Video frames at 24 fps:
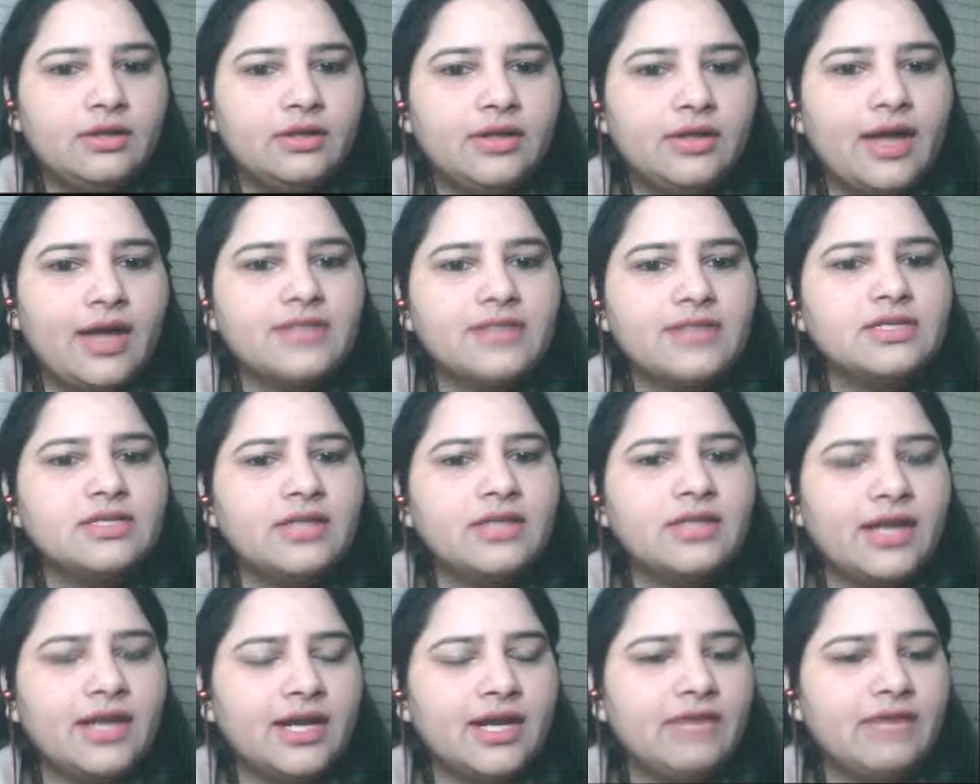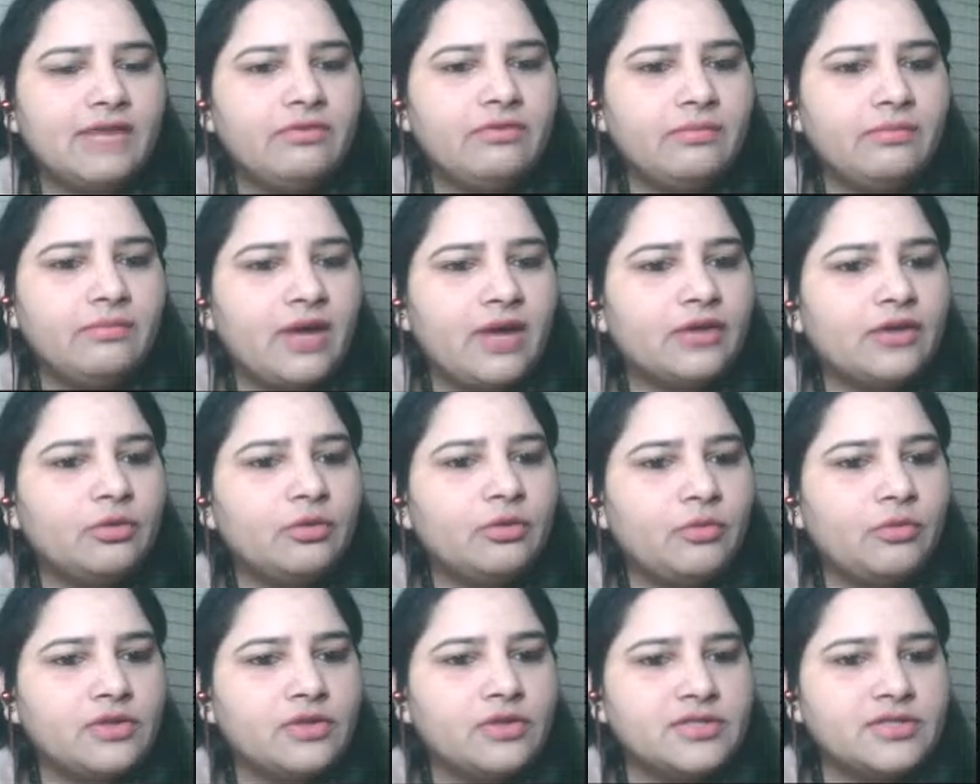it has a negative impact
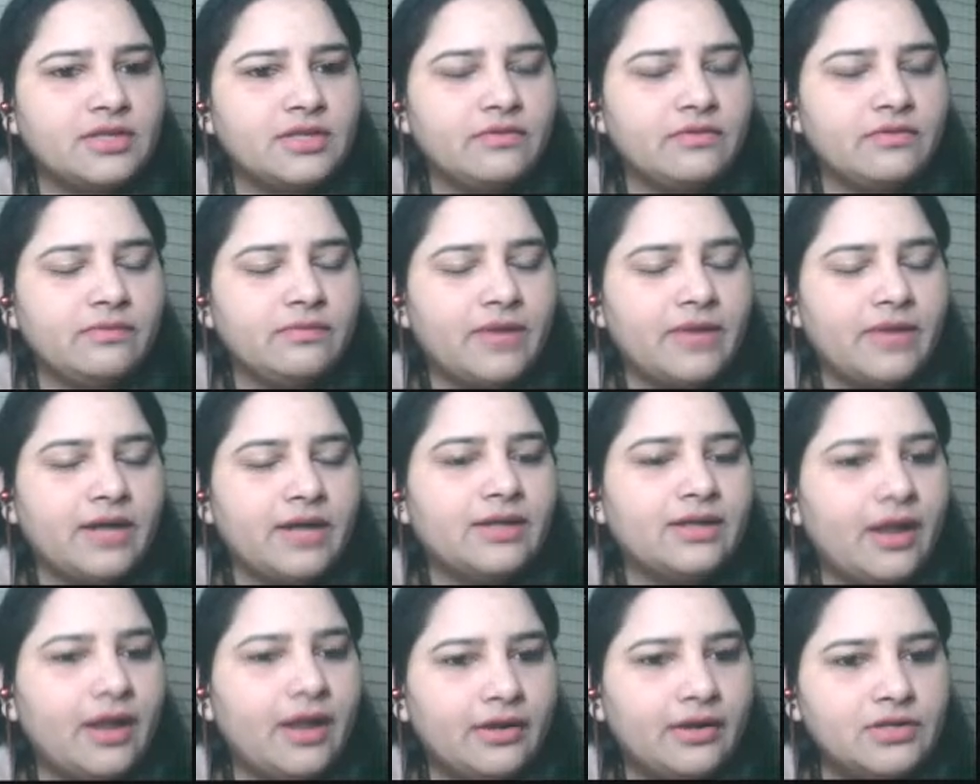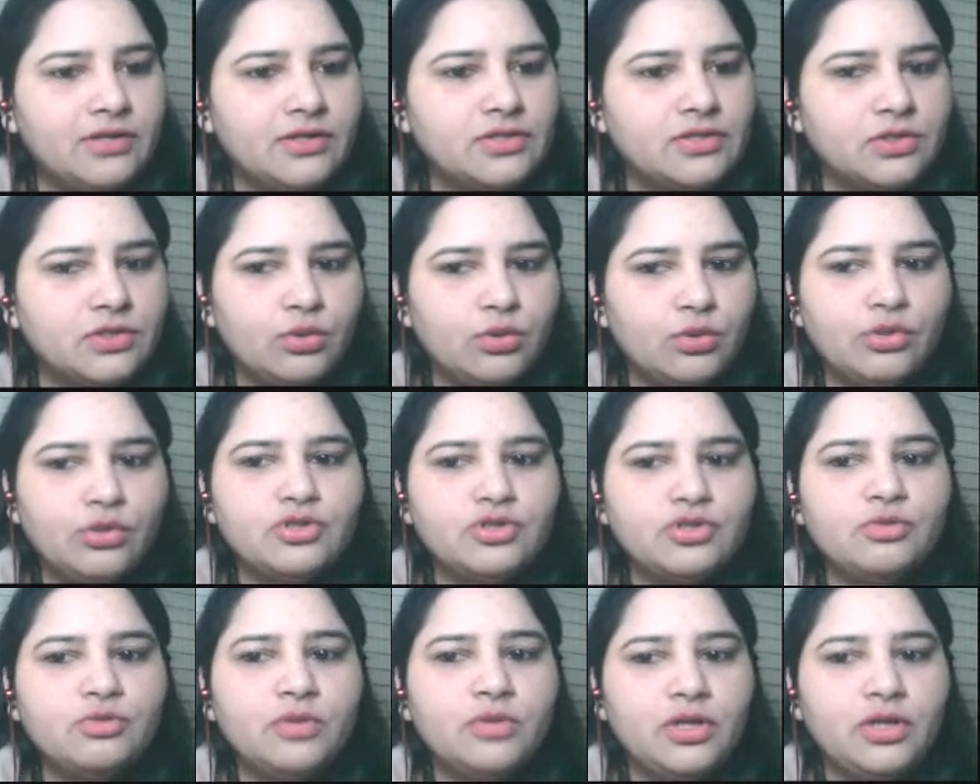or positive impact. That is
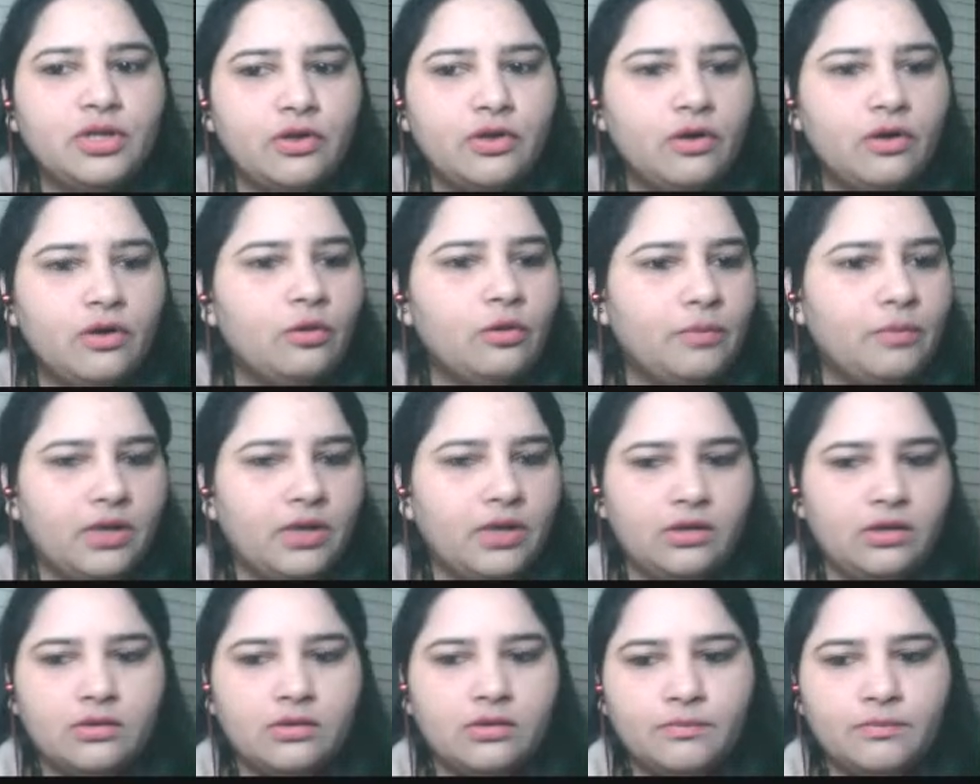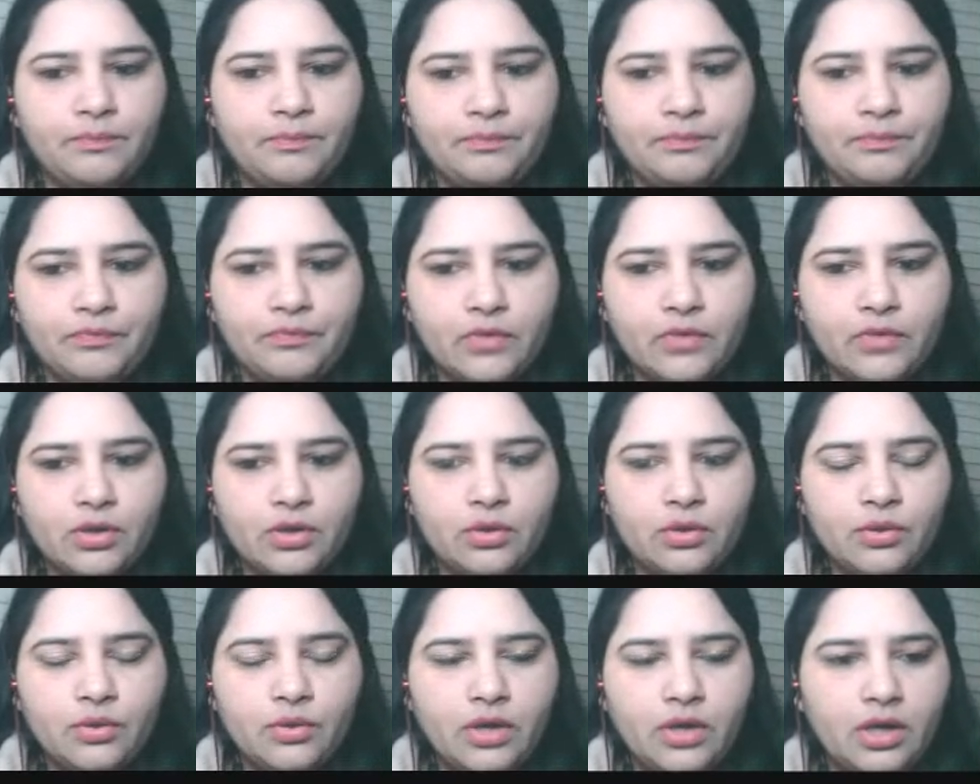going to be your opinion.
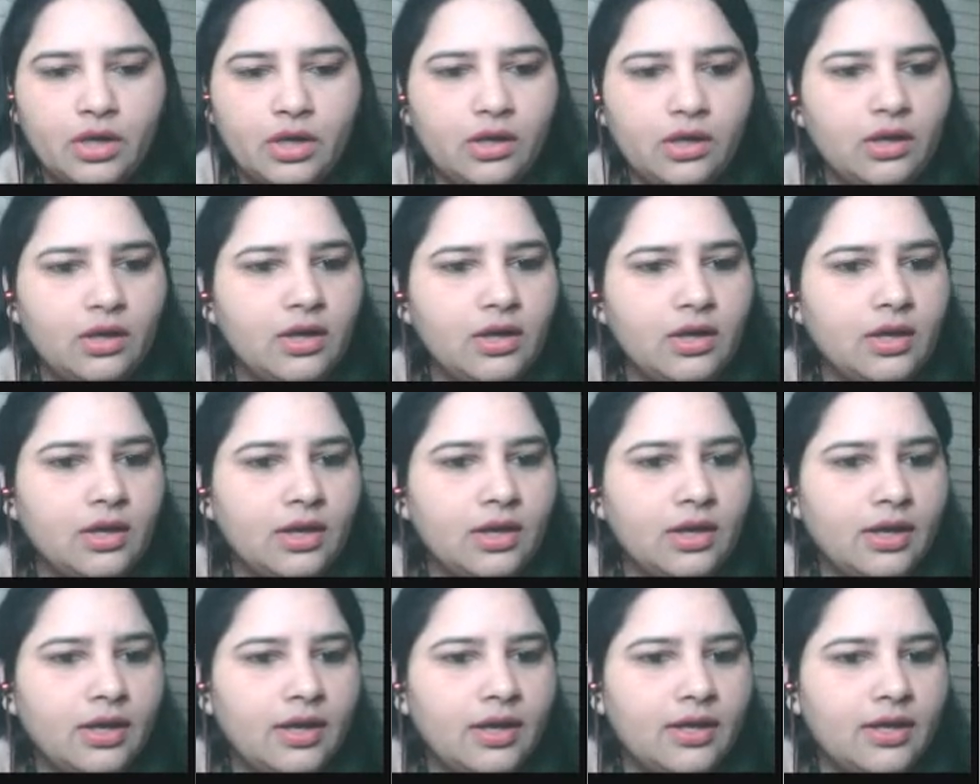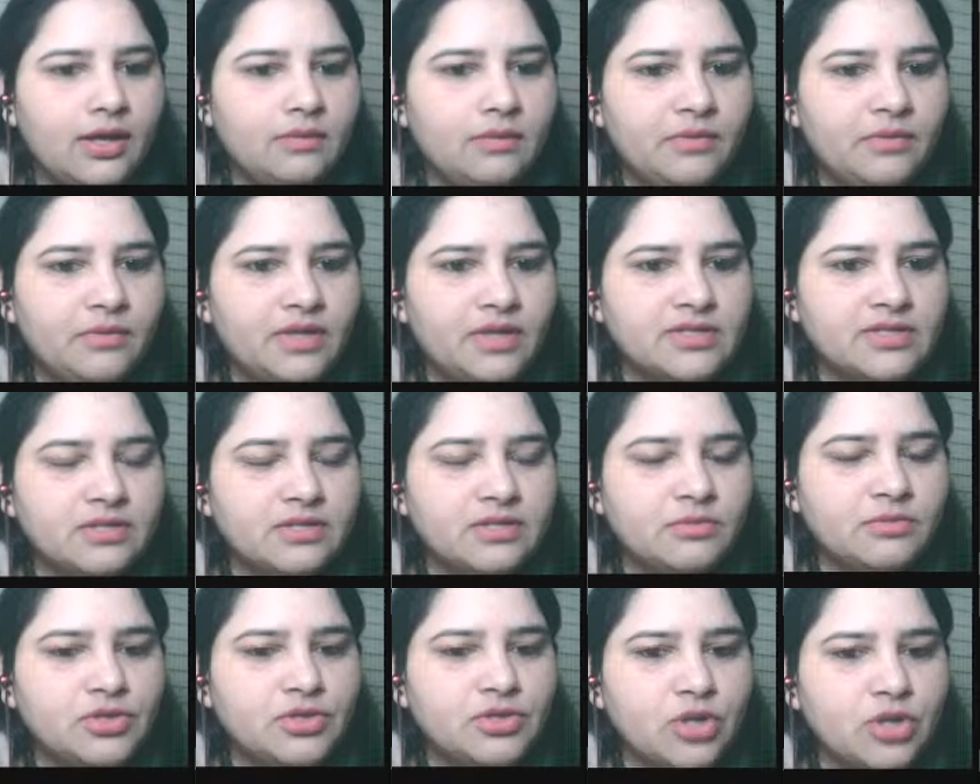Okay. In
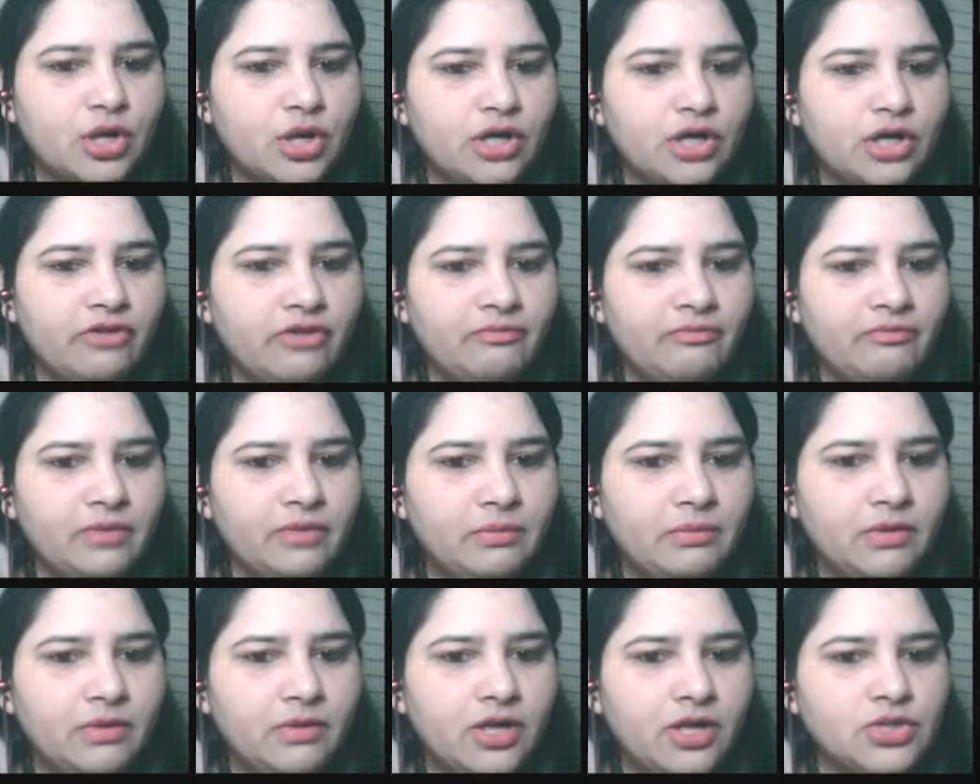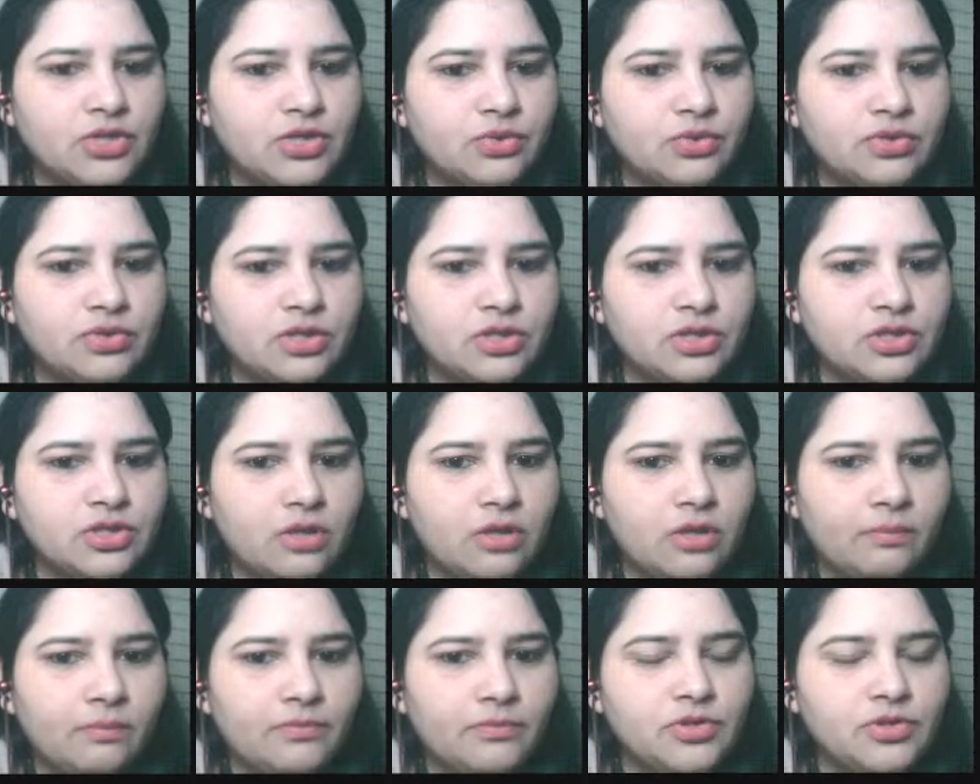present, majority of people are choosing
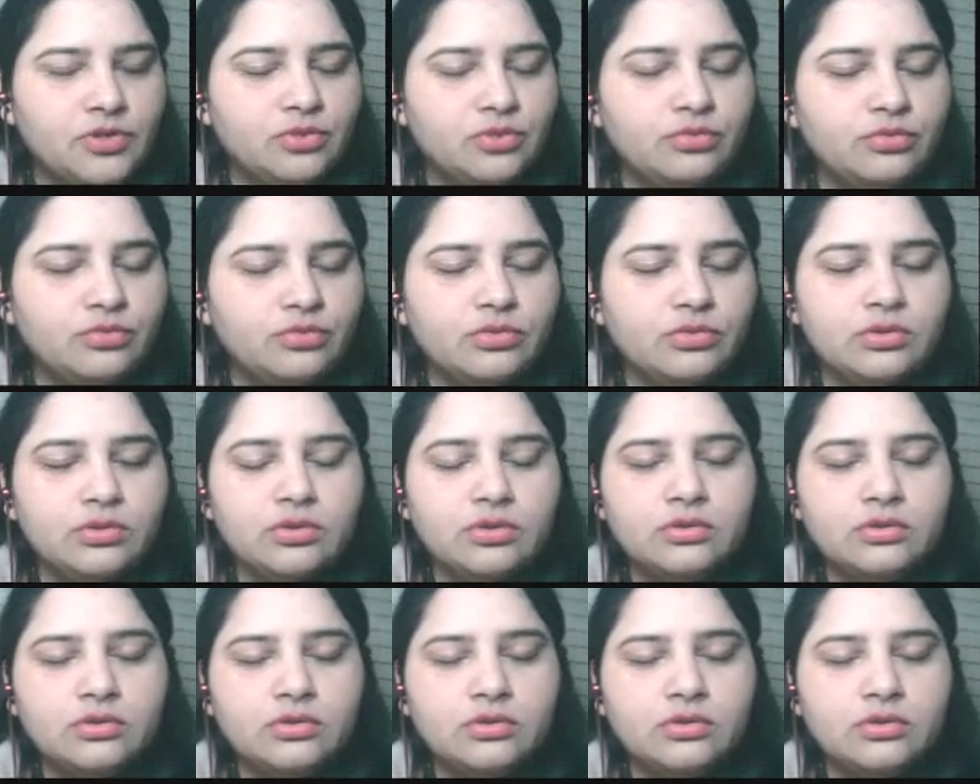shop to